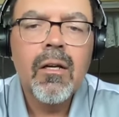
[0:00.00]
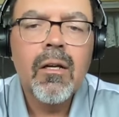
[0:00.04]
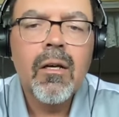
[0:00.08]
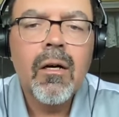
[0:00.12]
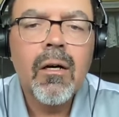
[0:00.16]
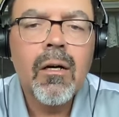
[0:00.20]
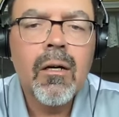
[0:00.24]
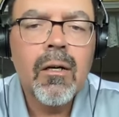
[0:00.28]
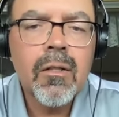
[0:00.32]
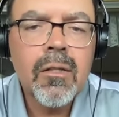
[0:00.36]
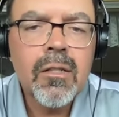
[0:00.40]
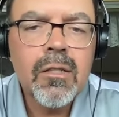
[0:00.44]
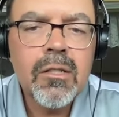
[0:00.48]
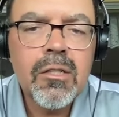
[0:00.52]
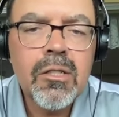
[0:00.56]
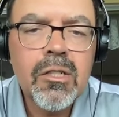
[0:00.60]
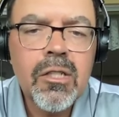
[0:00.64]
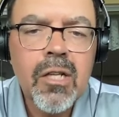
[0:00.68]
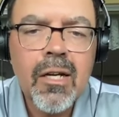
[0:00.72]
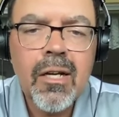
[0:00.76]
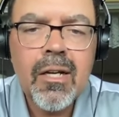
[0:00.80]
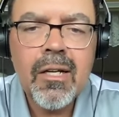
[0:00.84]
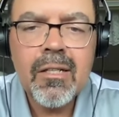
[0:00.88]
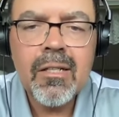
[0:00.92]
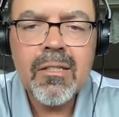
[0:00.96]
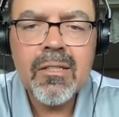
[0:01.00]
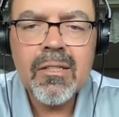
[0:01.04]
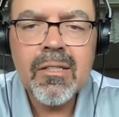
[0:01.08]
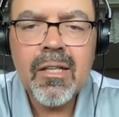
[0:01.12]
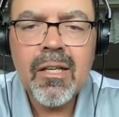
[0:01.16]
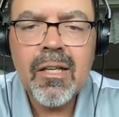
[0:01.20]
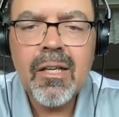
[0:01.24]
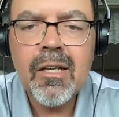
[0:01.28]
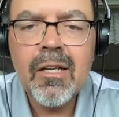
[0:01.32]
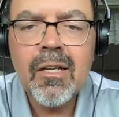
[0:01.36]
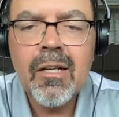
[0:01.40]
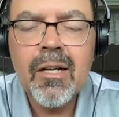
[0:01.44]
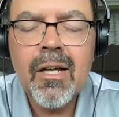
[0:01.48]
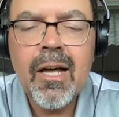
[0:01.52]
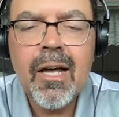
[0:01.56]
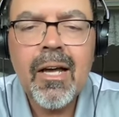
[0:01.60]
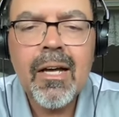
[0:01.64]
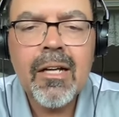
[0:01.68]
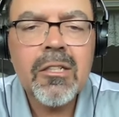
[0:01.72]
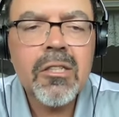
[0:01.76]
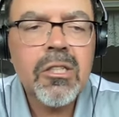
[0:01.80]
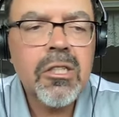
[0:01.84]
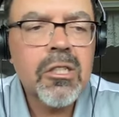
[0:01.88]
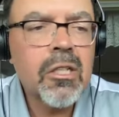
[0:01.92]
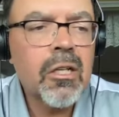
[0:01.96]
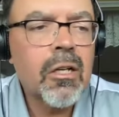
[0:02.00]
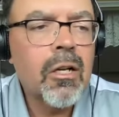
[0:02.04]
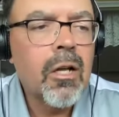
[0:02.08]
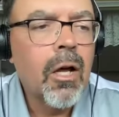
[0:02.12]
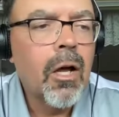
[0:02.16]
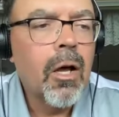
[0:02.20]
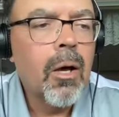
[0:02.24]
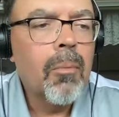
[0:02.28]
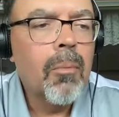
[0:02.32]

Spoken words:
the Giants in action.